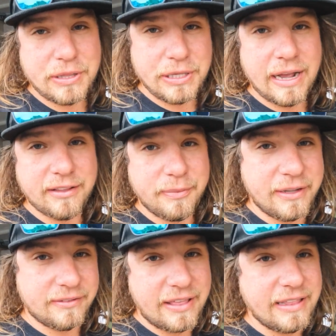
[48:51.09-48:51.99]
with you guys
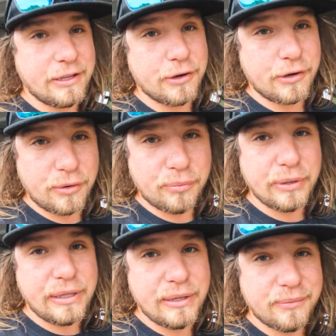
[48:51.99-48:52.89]
because I think you're gonna
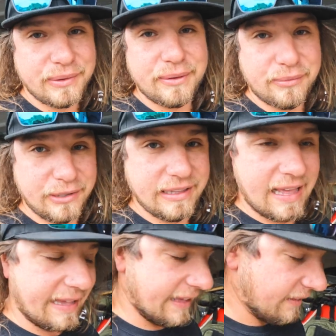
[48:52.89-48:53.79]
really, really, really
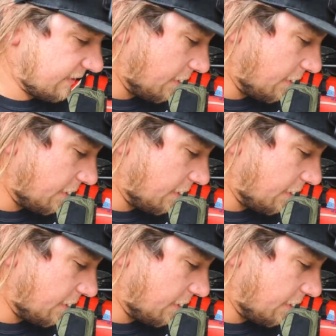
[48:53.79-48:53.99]
like it.